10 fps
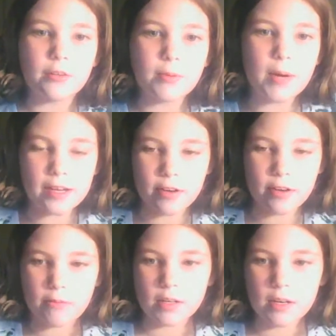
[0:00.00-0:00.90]
radio
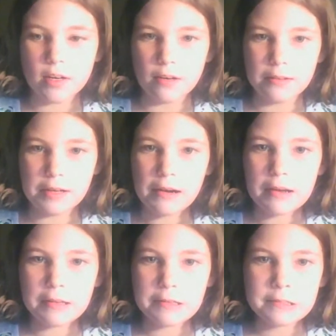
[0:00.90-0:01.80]
going,
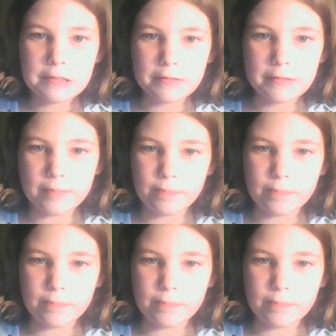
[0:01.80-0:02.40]
that's a